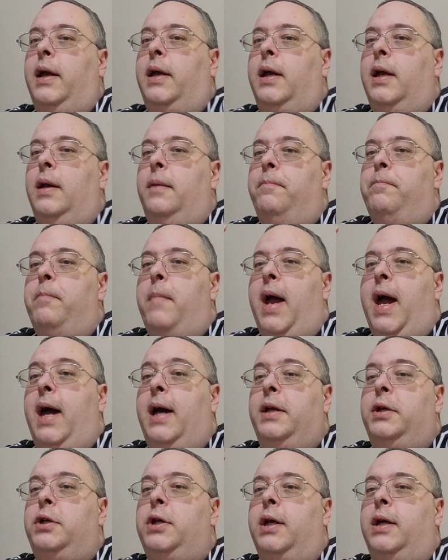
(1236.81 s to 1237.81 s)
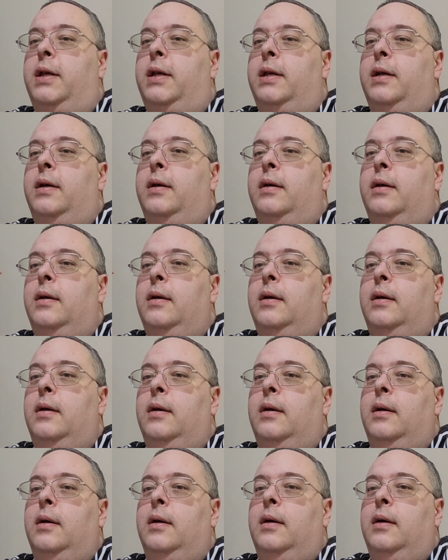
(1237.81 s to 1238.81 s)
can imagine
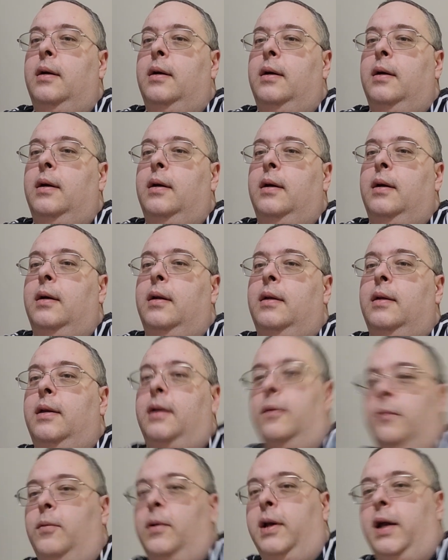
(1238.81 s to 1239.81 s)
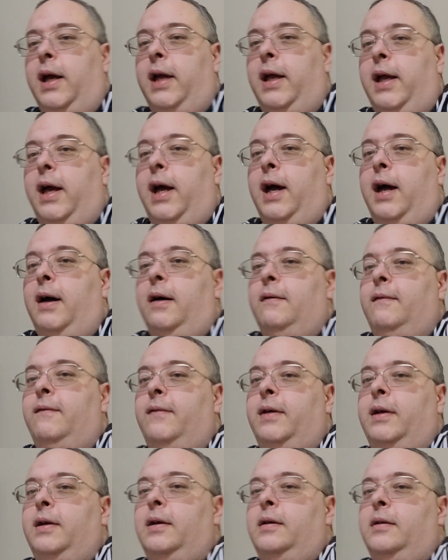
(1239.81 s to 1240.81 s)
that what I have
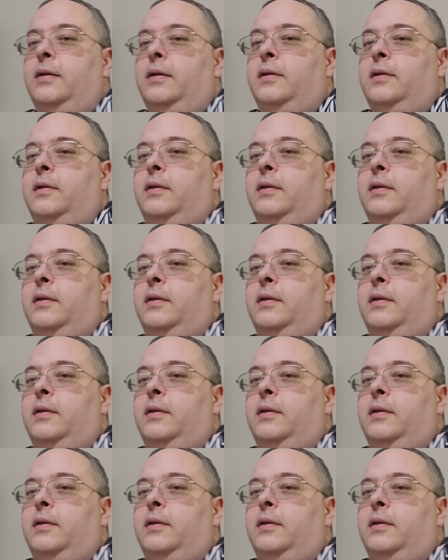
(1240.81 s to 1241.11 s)
is